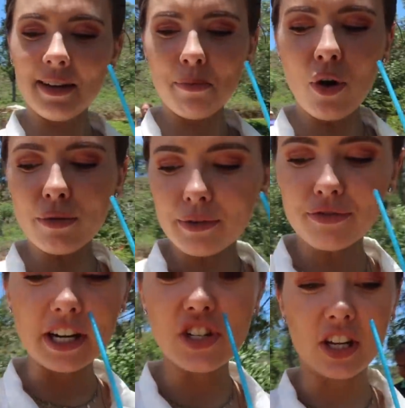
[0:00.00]
More
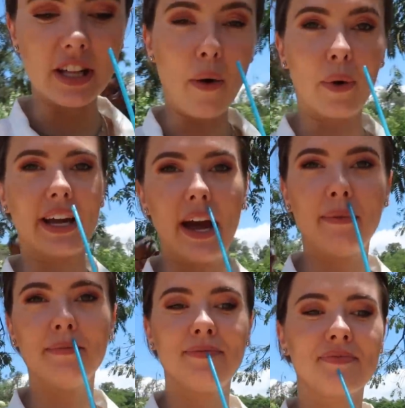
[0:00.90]
refreshing that way,
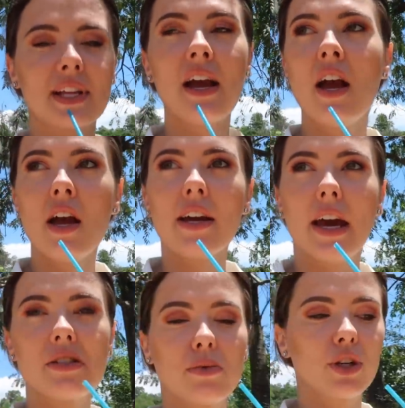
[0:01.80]
yeah.
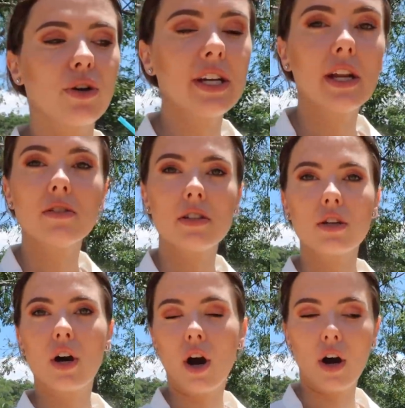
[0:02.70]
Okay, so we're going now to the
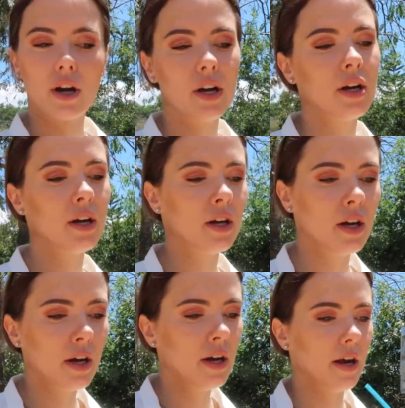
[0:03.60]
car.
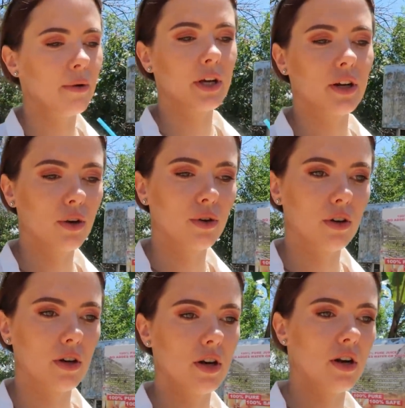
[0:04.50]
We're going to go
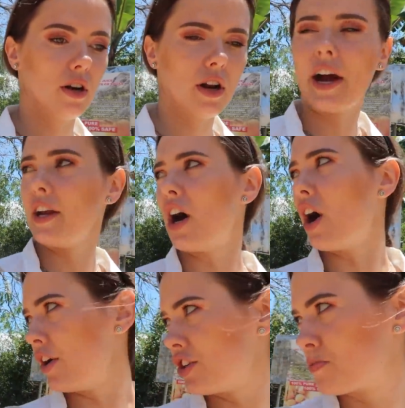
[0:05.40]
to Nine
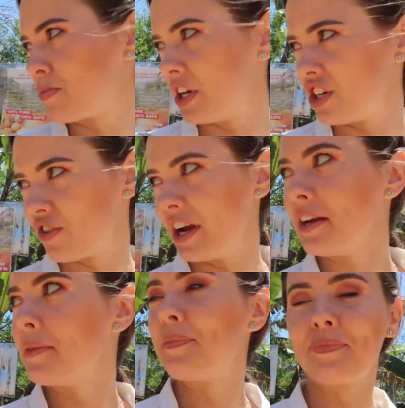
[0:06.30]
Arch Bridge,
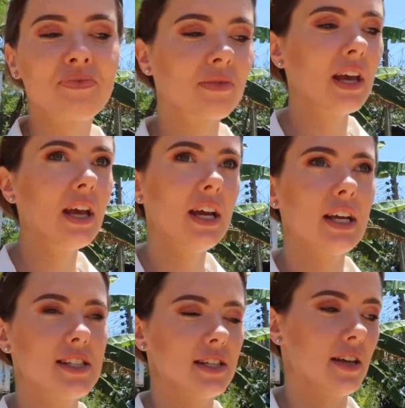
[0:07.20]
right?
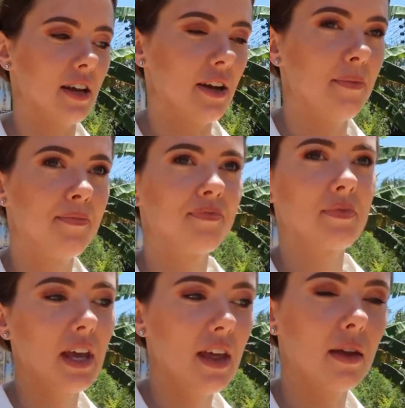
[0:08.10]
It's uh,
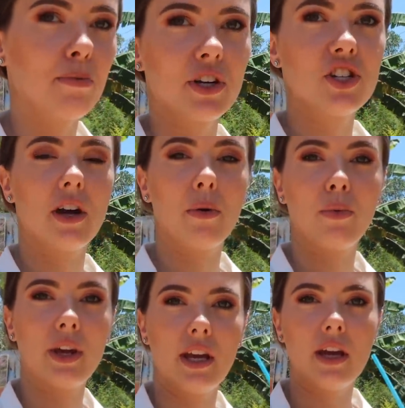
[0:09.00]
the bridge that
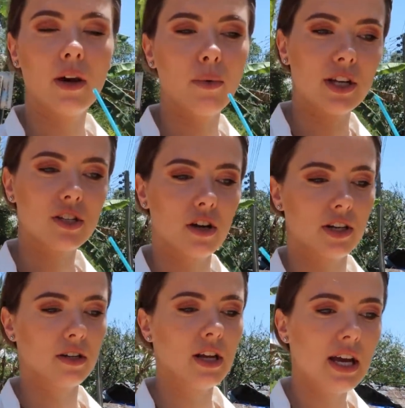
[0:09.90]
we went
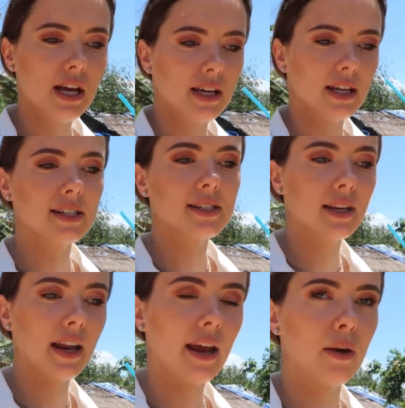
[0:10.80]
on
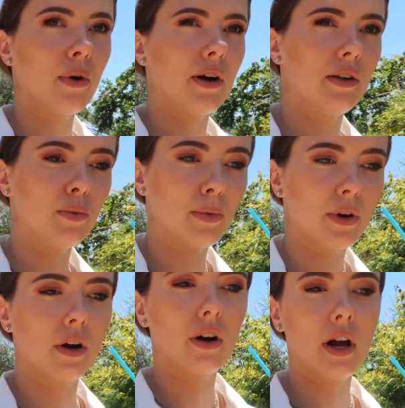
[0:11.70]
yesterday when we
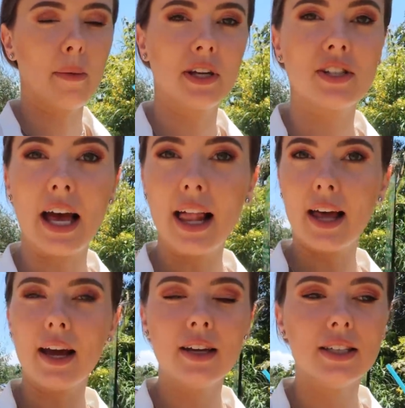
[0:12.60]
were coming to
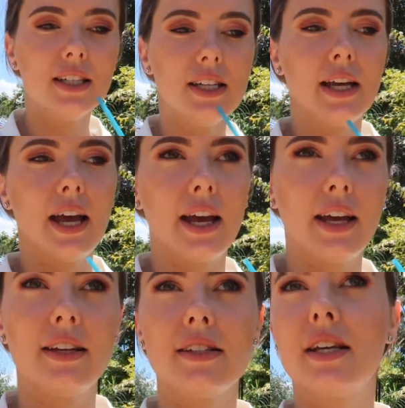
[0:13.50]
Ella.
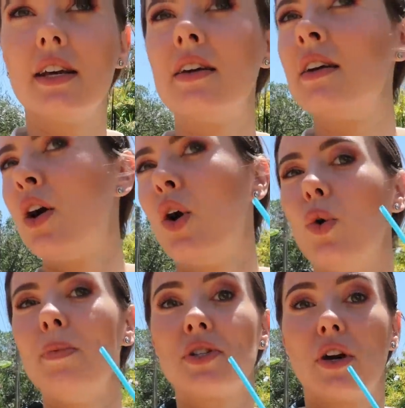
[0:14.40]
And
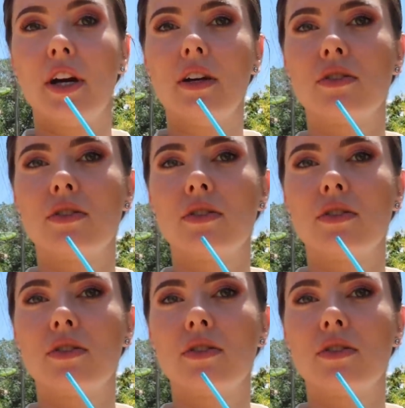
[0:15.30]
oops, sorry,